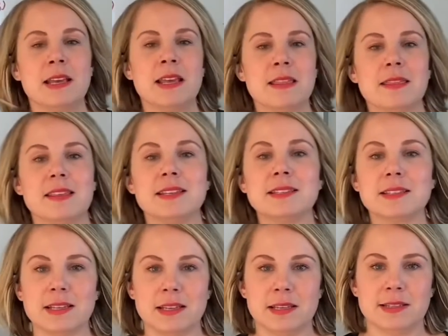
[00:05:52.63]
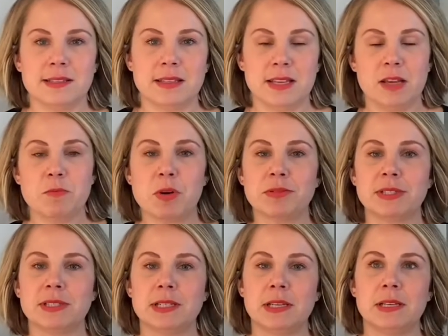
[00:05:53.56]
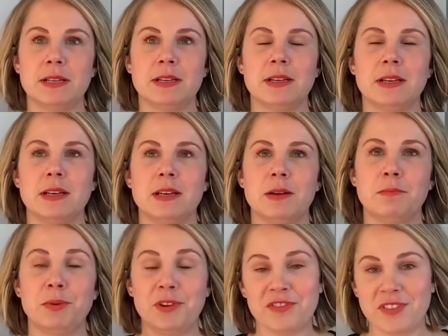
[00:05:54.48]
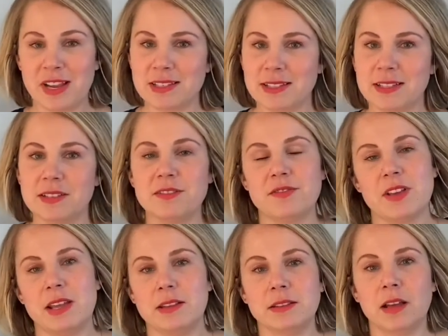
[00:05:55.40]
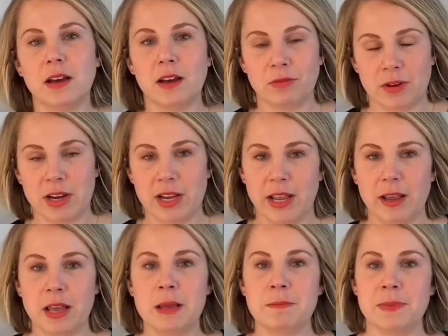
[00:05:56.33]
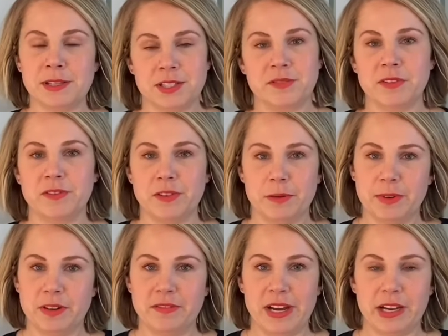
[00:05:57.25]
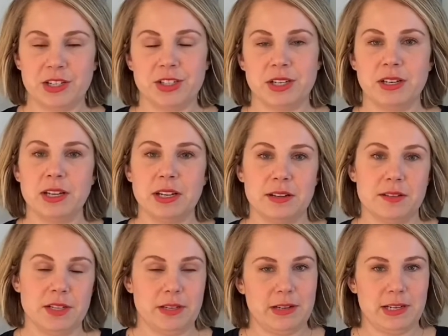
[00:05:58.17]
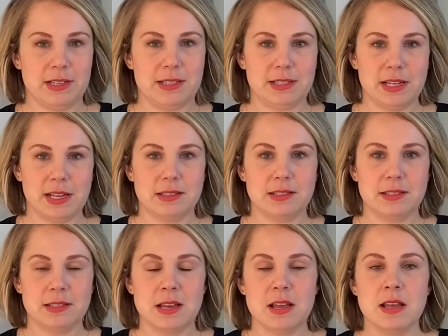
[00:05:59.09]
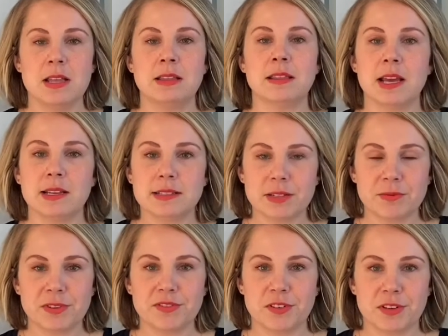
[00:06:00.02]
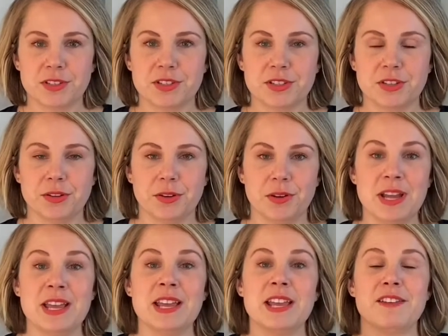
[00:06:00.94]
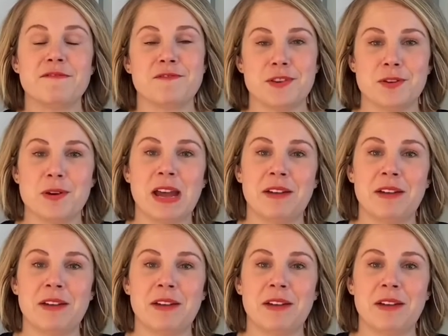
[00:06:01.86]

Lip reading: This is the most pervasive and long-running piece of affirmative action in the United States. Legacy refers to if you have an